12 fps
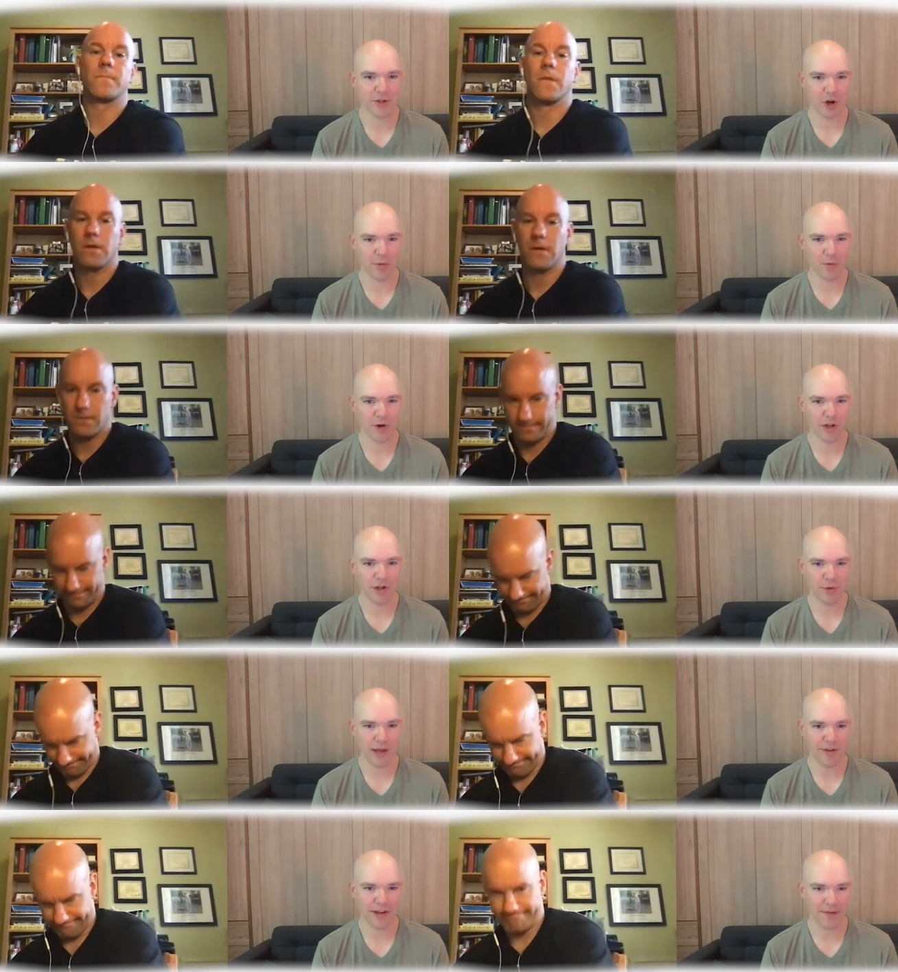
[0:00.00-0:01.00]
Speaker 1: homework, you have a
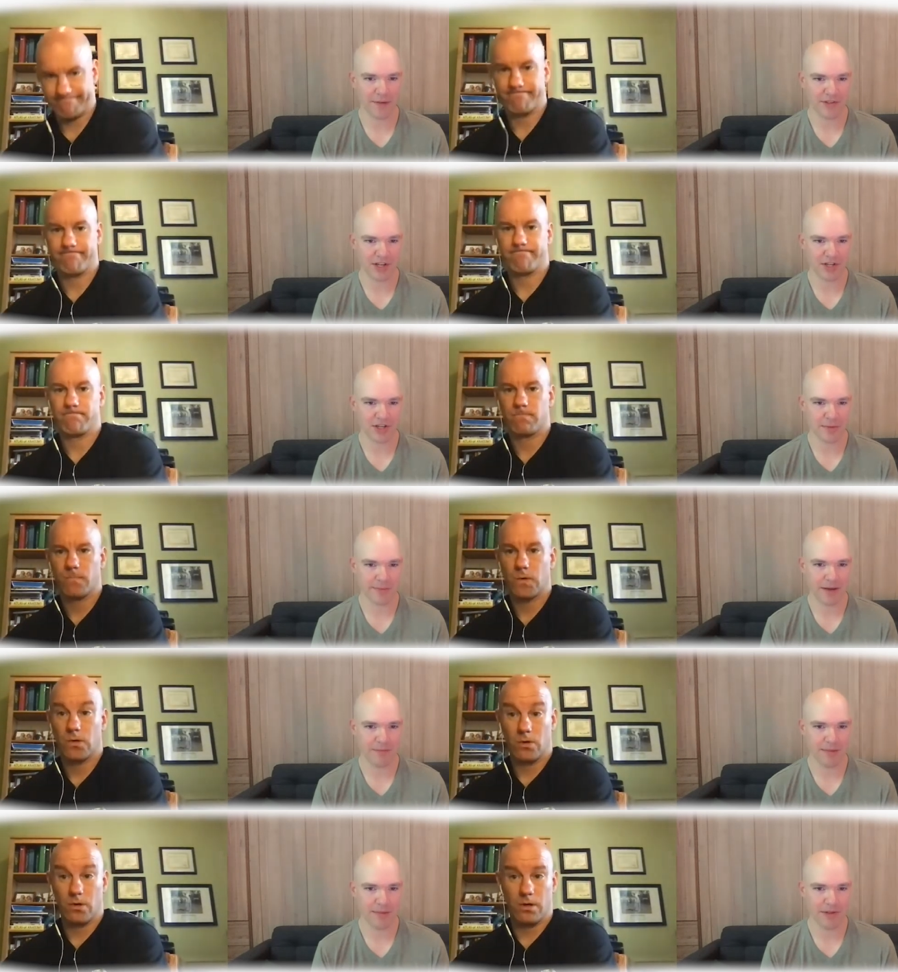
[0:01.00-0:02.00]
conversation about
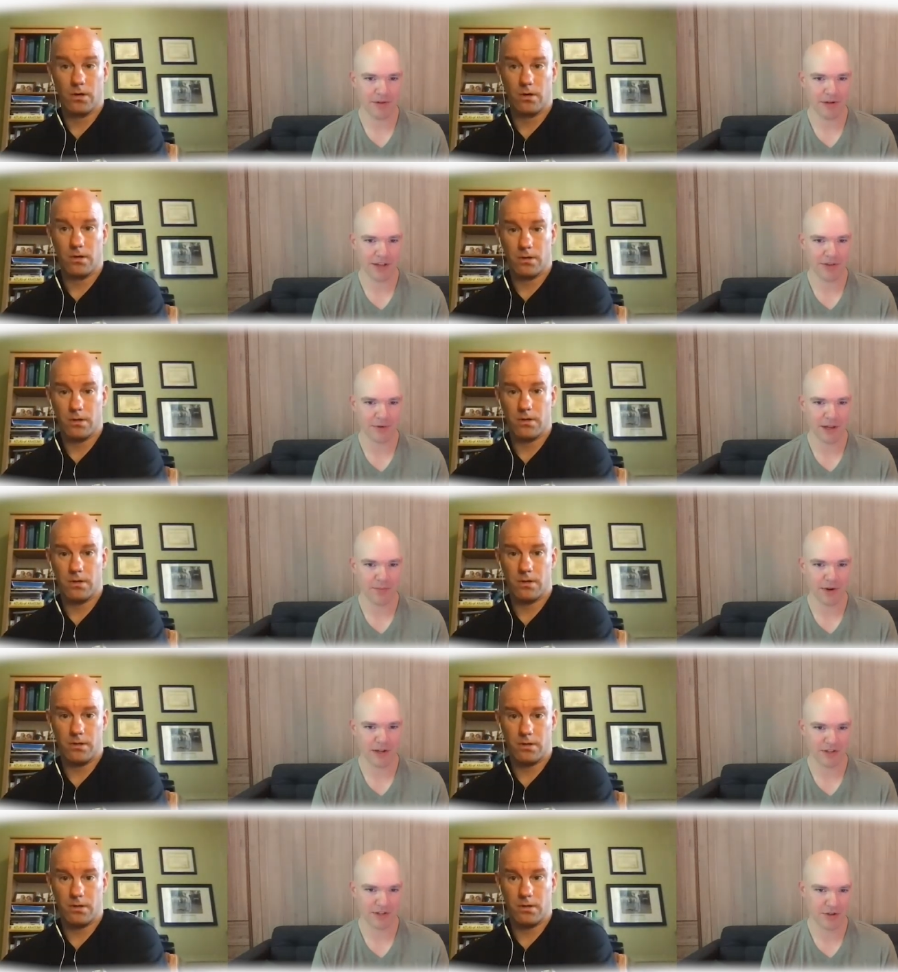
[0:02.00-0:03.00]
maybe you're not the right
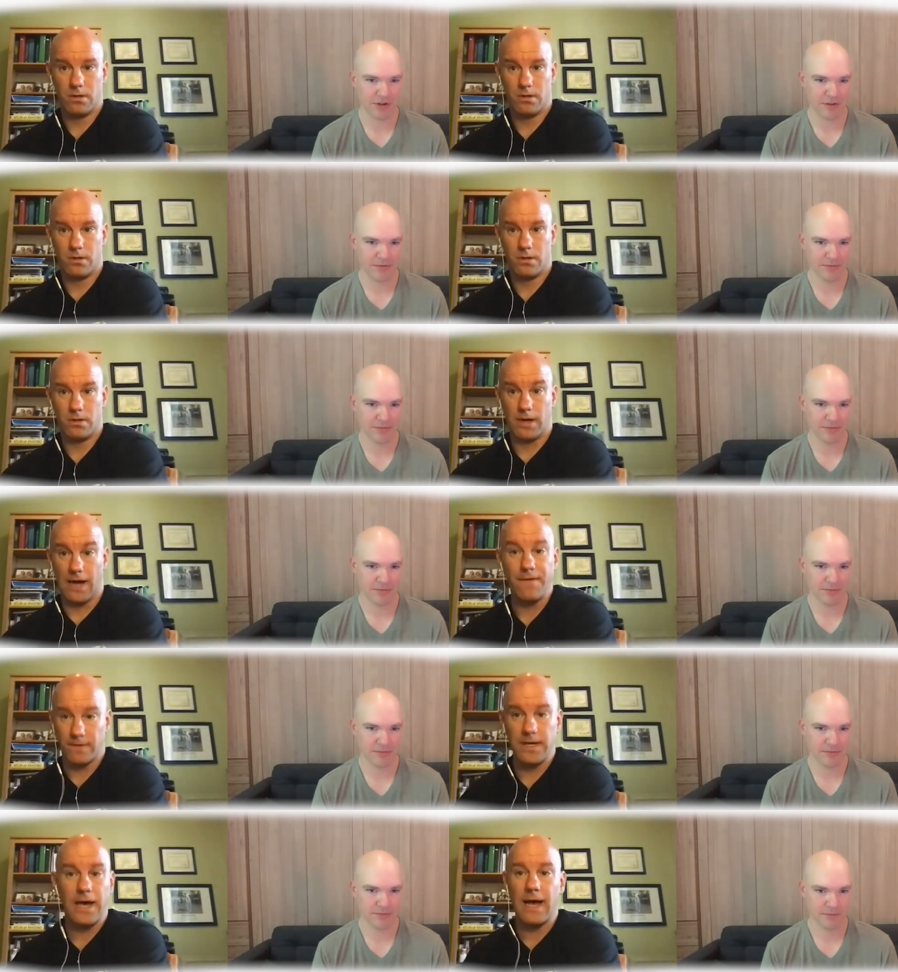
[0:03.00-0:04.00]
practitioner.
Speaker 2: I
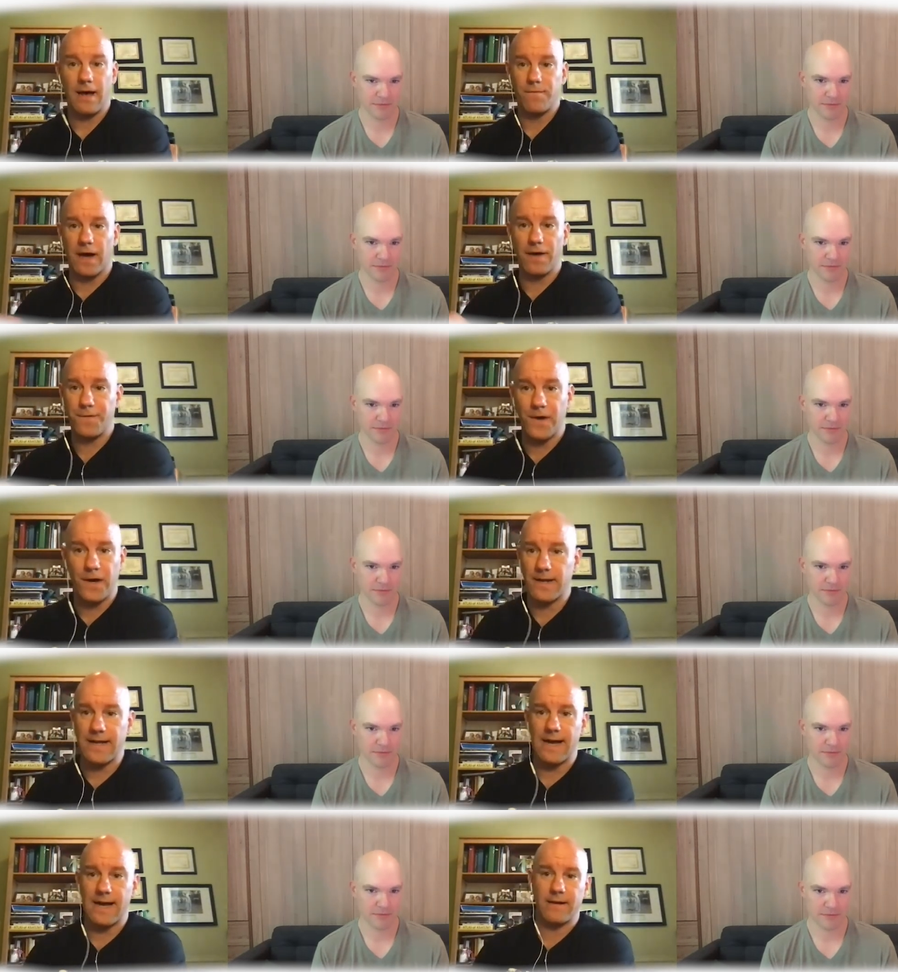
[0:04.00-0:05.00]
yeah, I've, I fired a
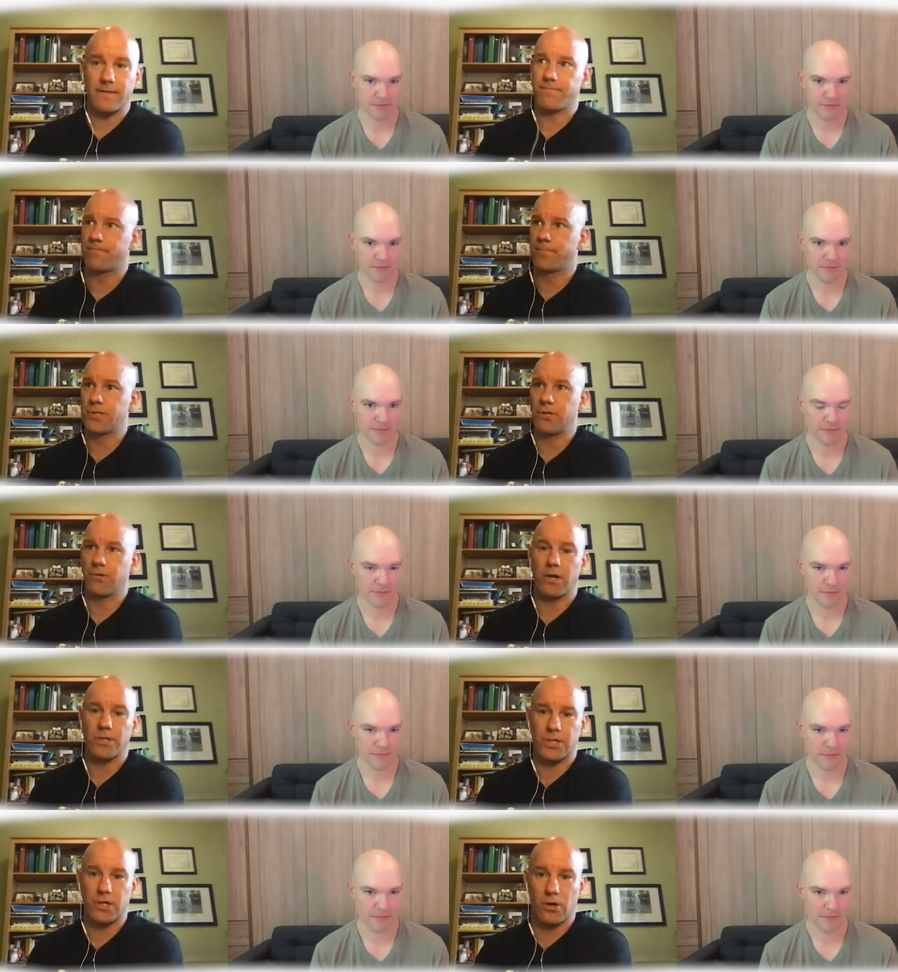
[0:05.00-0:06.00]
guy two years
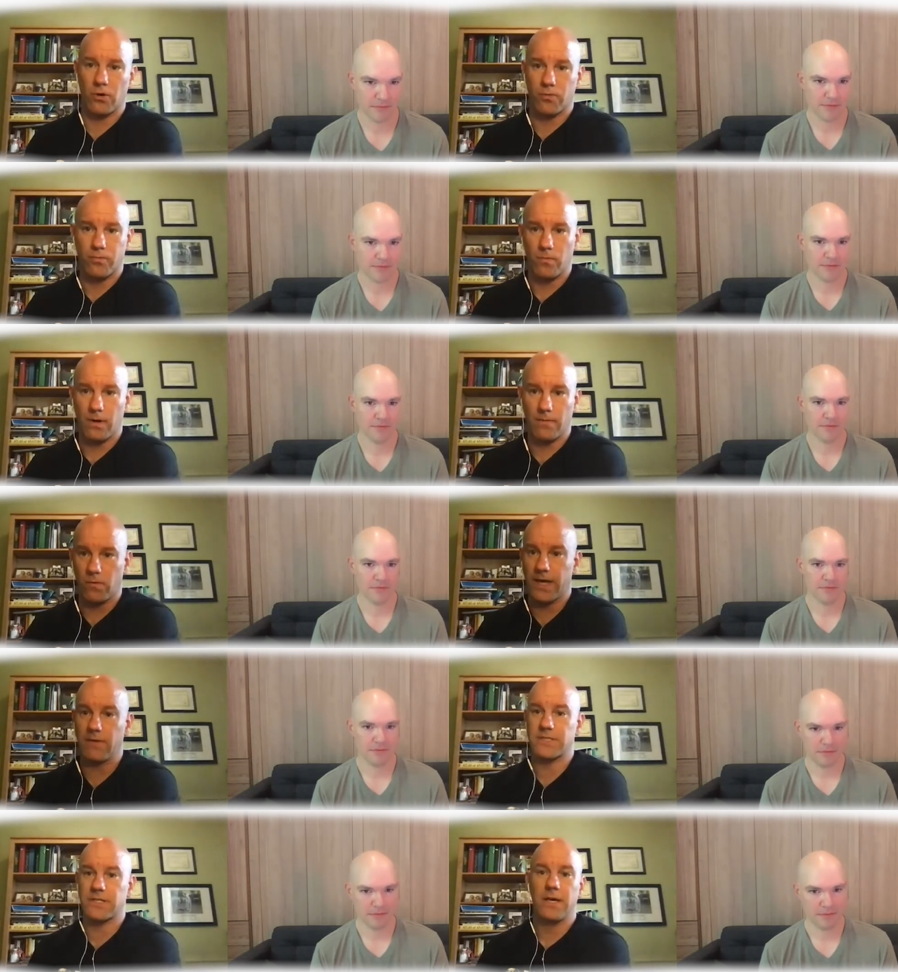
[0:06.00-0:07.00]
ago he was
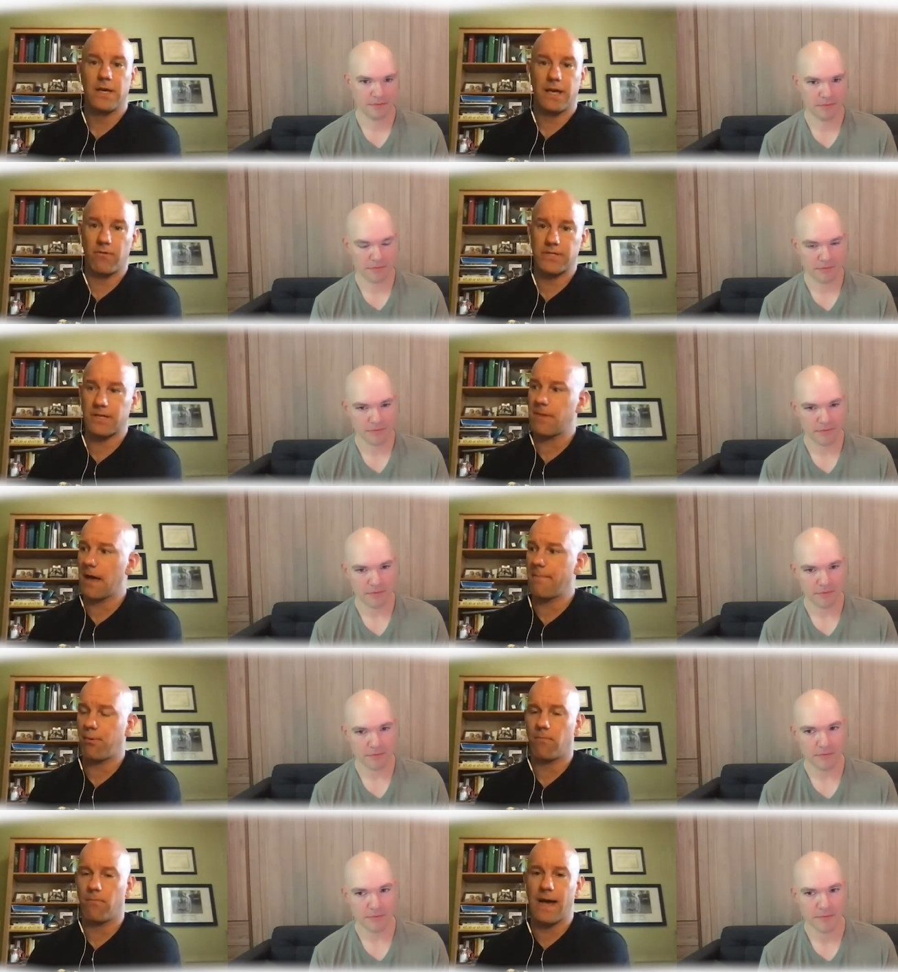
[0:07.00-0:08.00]
he was in my
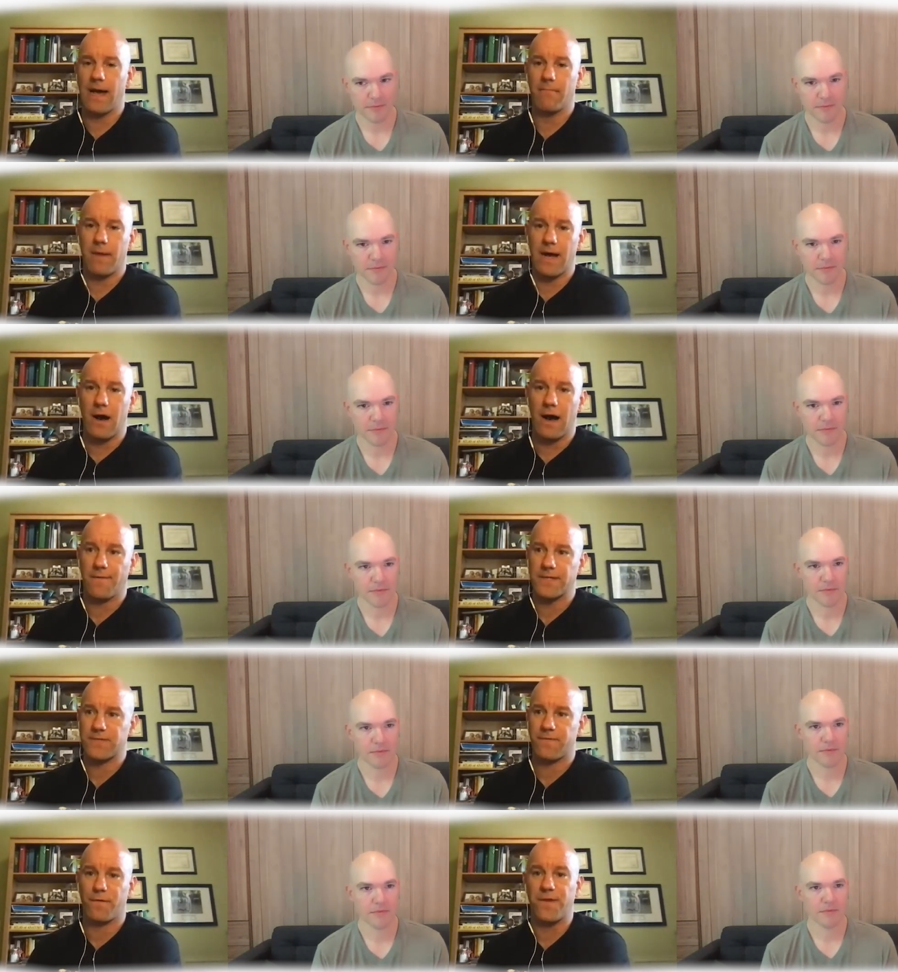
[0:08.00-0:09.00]
my my office for
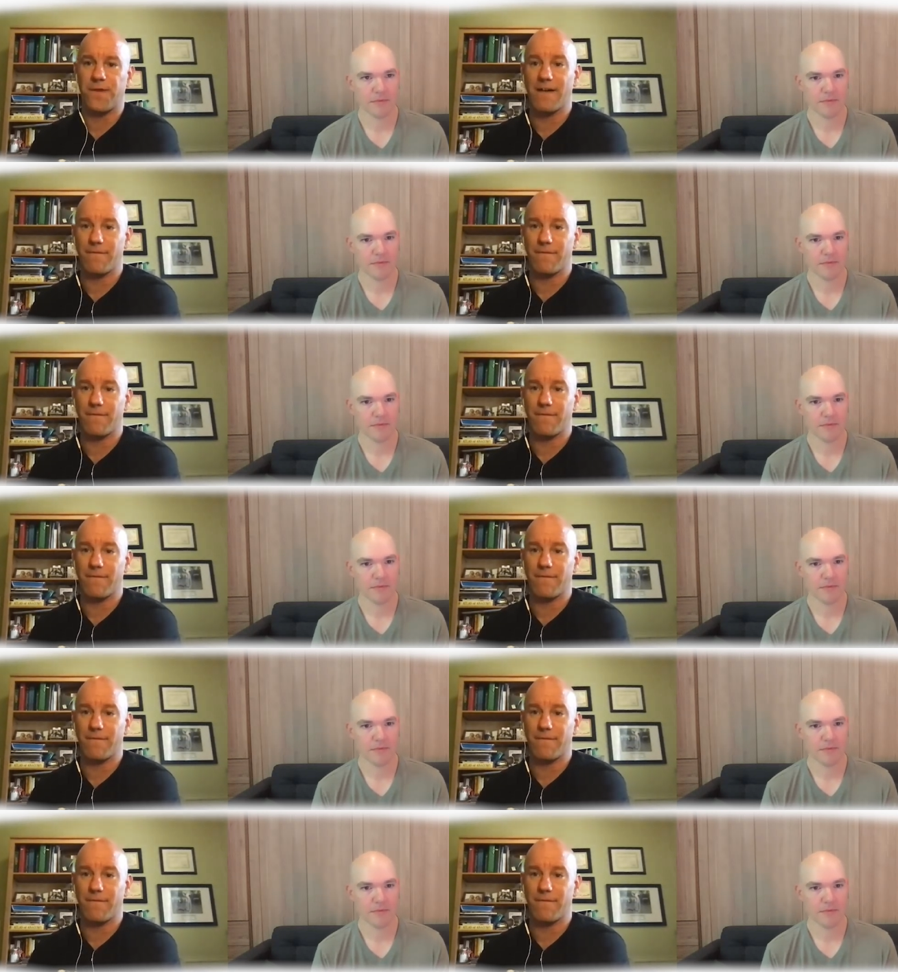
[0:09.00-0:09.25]
five